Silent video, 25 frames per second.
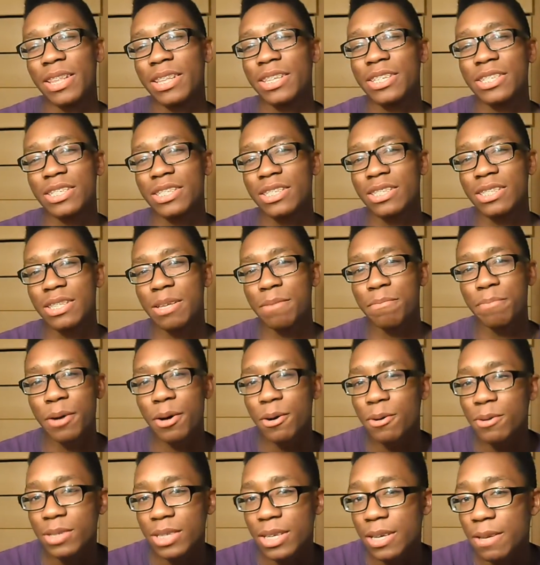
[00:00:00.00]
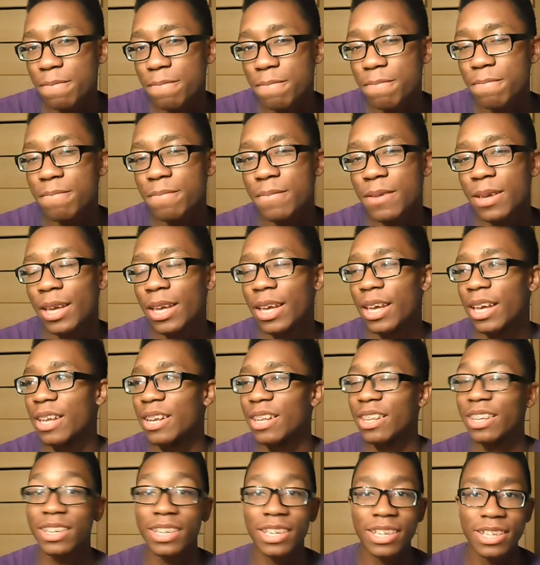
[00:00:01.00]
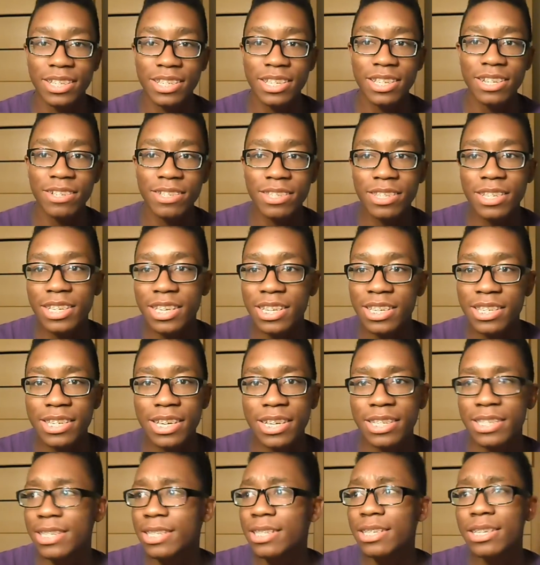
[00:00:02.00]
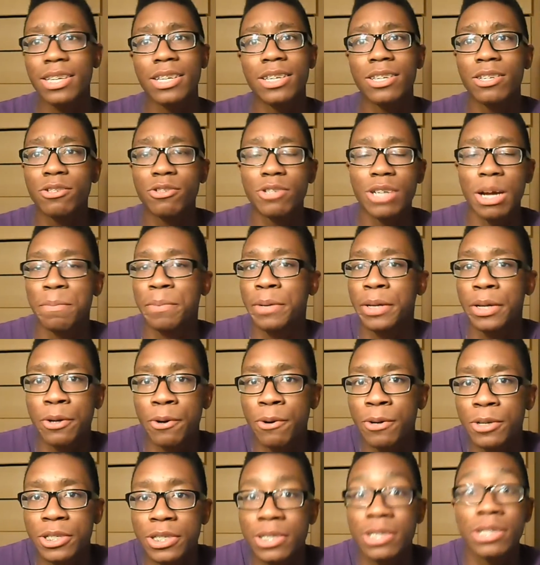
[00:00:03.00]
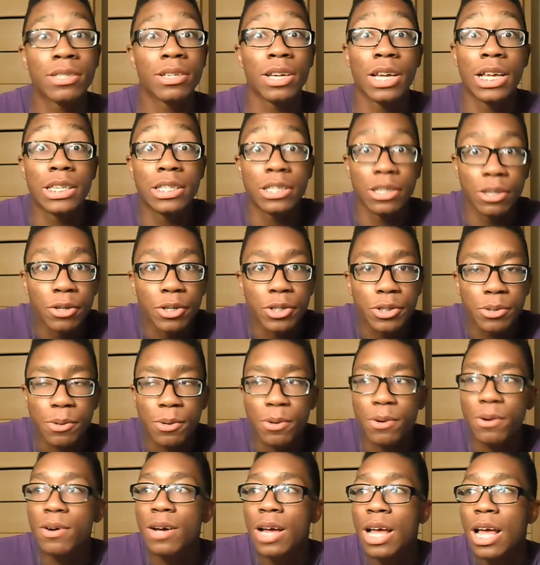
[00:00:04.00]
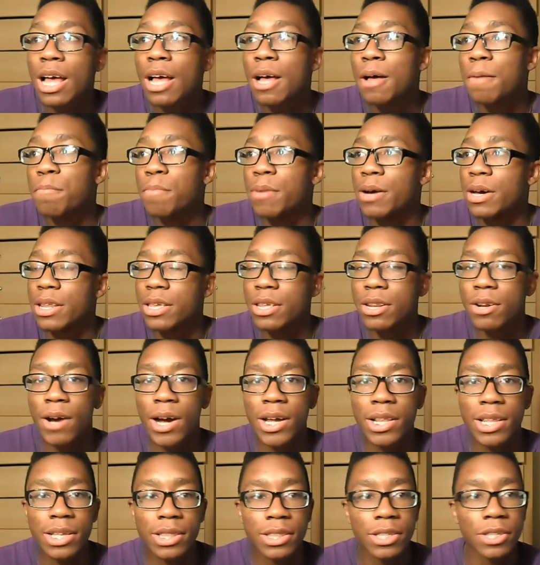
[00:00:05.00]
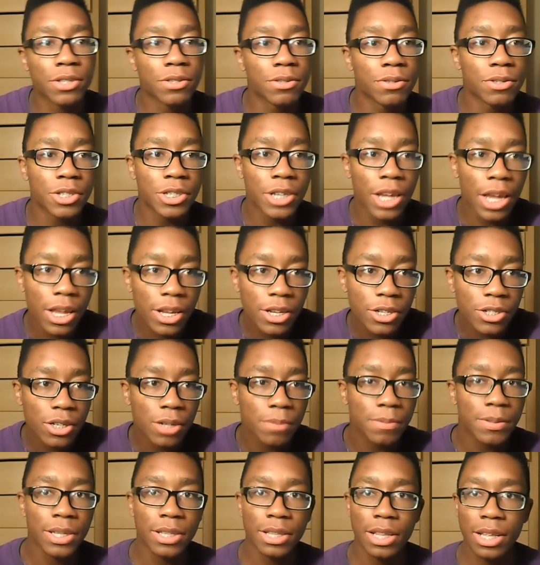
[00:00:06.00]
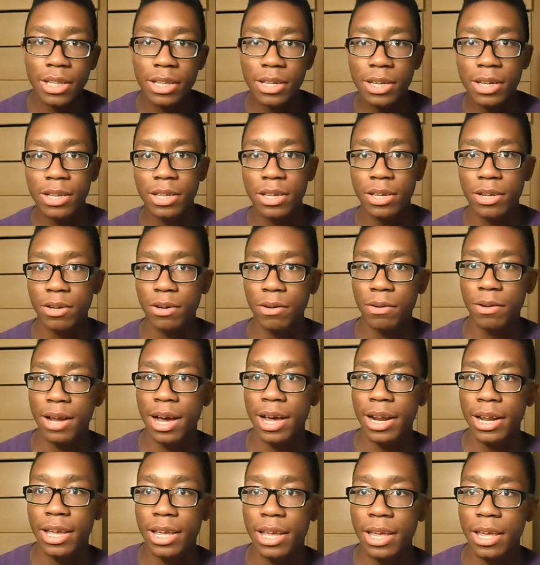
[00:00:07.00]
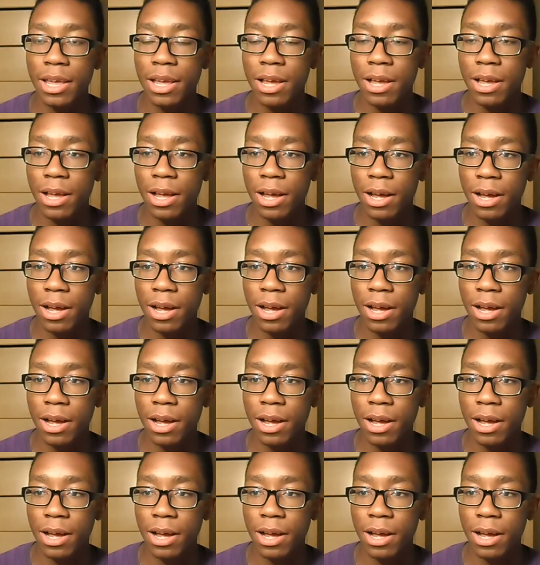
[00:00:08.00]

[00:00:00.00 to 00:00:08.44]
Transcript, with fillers: mainly just them posing and looking, you know, looking sexy, looking drop dead gorgeous as usual. But you know, I like the little change ups that they did. You know, Narae,